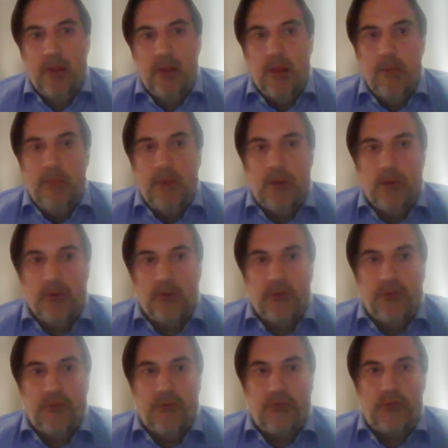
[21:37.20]

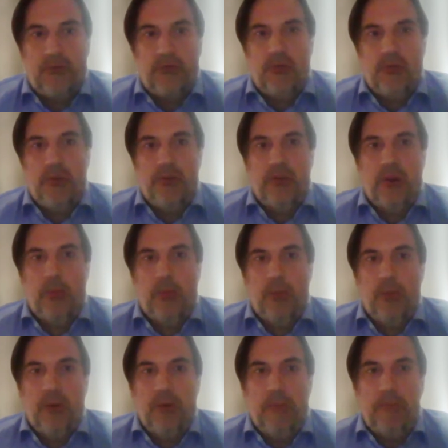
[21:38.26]
Because there will
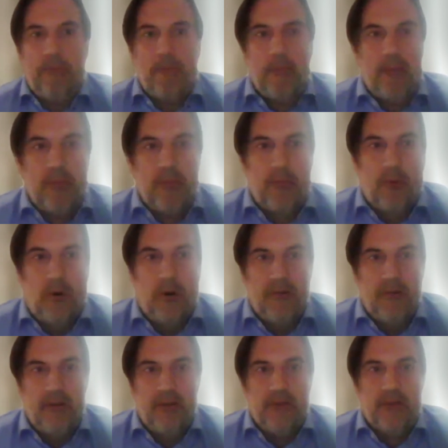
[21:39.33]
be a bit more
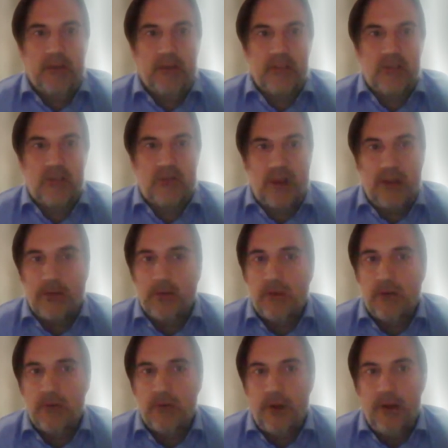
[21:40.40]
of a constraint on
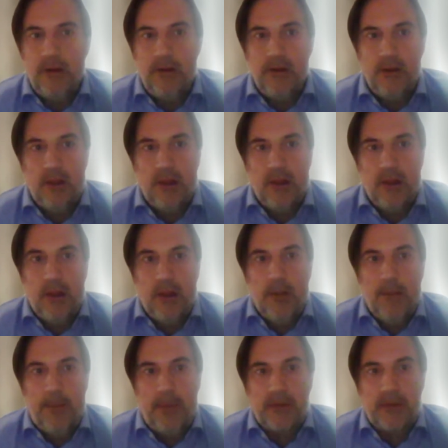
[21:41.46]
Erdogan,
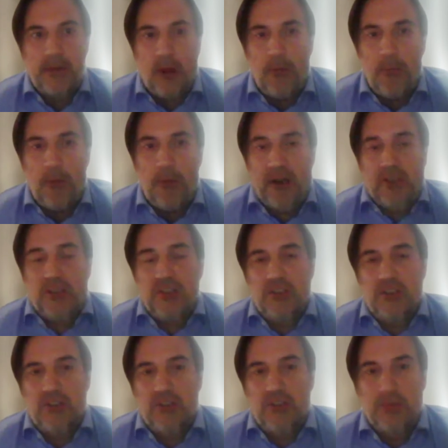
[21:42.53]
but not
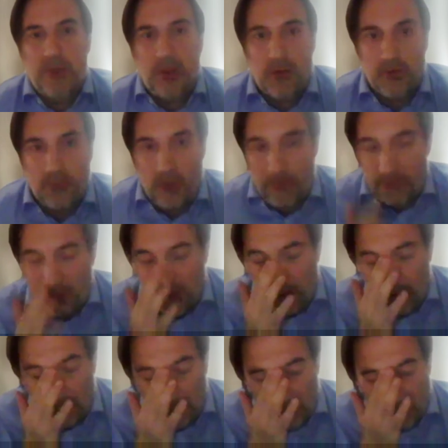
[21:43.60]
much, because we've
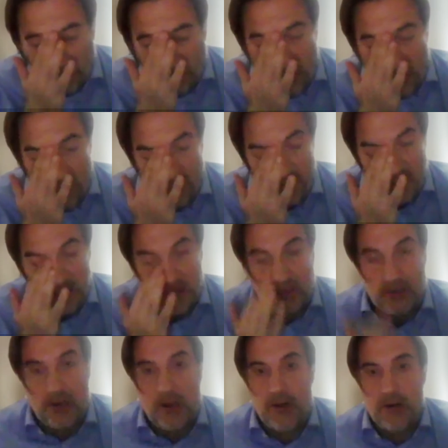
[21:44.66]
seen also countries
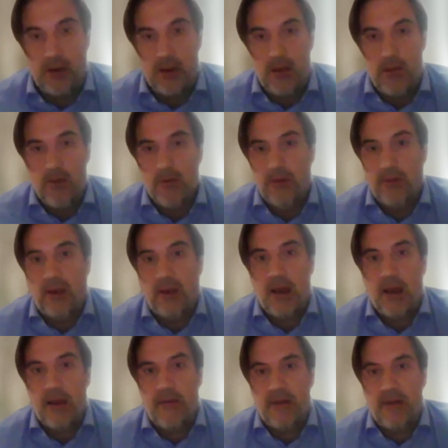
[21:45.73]
in the EU, and
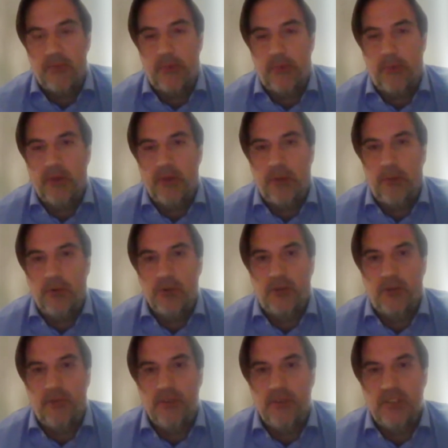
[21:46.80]
Hungary is probably the most
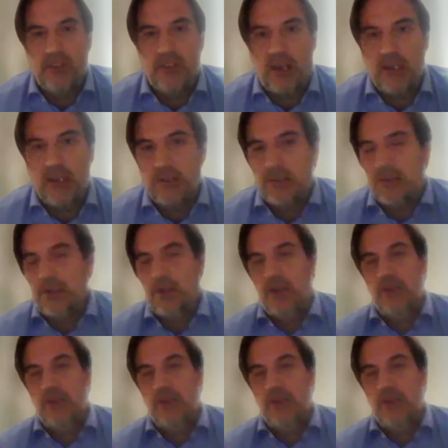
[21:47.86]
obvious case.